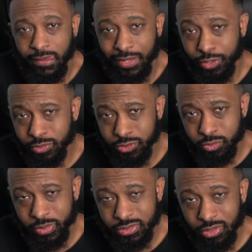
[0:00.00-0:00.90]
I know it's two
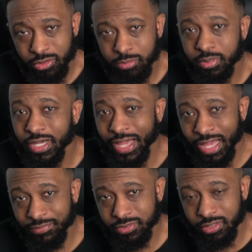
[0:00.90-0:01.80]
weeks old, but I
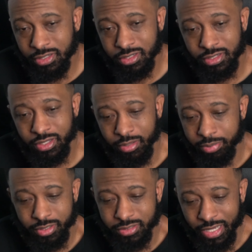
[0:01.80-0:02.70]
haven't seen it, and
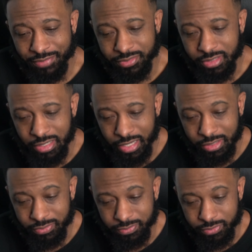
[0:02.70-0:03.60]
plus, I haven't seen a
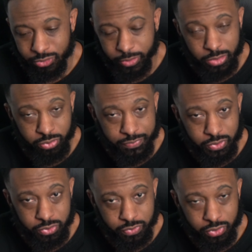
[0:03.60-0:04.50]
lot of trailer
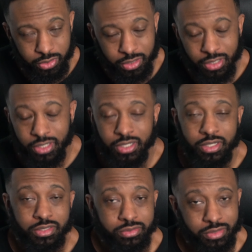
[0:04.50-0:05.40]
reviews for it.
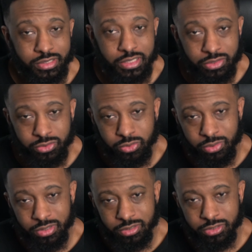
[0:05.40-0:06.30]
So let's get into it.